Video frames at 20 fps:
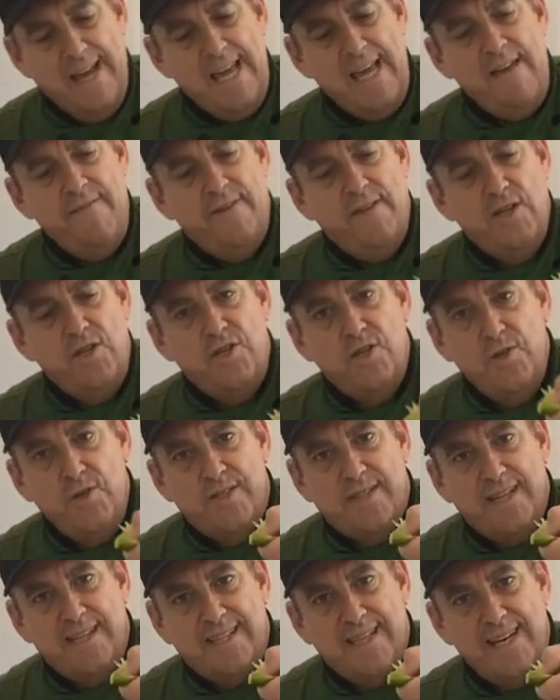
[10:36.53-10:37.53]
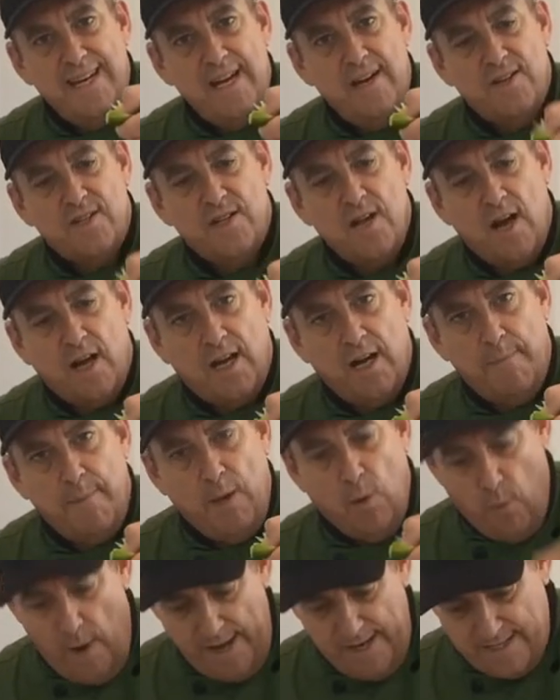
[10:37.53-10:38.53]
even the juice that's in here is not going to
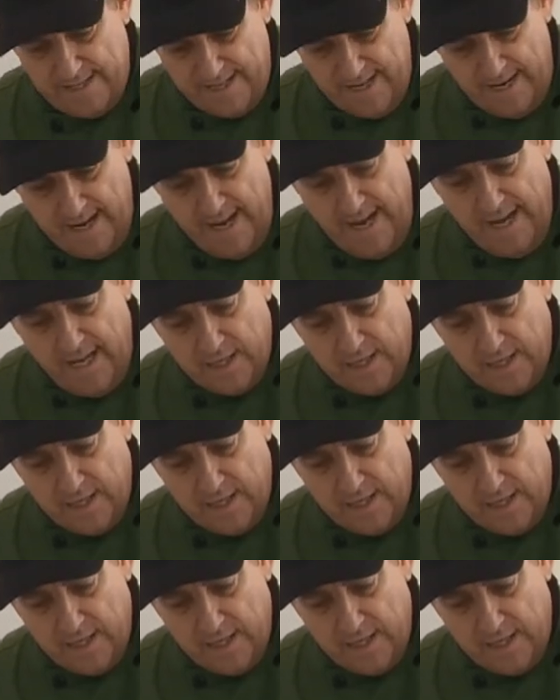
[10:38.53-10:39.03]
be wasted.